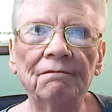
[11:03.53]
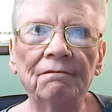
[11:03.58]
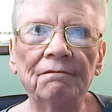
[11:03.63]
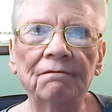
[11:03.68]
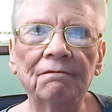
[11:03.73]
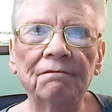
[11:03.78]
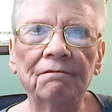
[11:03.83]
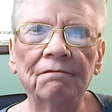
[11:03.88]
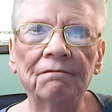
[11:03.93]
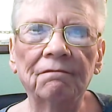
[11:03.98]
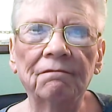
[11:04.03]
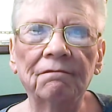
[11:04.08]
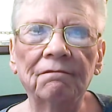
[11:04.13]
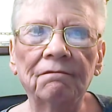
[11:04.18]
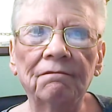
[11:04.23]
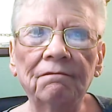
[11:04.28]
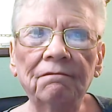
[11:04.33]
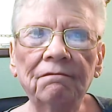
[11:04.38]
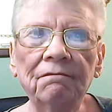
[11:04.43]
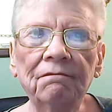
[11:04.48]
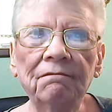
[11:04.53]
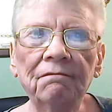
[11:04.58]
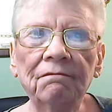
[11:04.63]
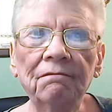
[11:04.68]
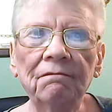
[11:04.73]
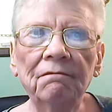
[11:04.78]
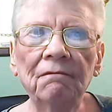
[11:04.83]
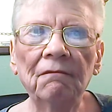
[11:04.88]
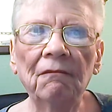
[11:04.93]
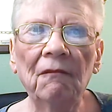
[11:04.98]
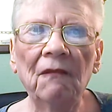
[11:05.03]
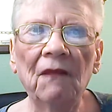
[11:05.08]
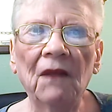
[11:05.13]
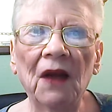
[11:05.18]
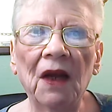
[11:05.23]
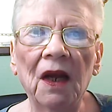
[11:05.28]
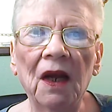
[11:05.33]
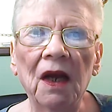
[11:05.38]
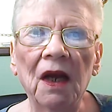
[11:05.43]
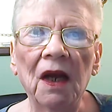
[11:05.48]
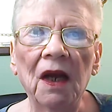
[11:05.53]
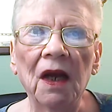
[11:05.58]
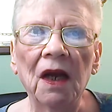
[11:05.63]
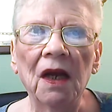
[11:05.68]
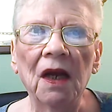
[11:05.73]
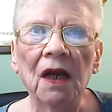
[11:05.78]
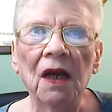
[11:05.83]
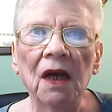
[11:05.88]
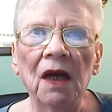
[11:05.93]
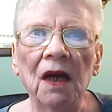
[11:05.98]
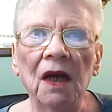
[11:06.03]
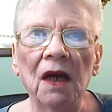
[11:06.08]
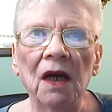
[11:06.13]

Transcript: (no one is talking)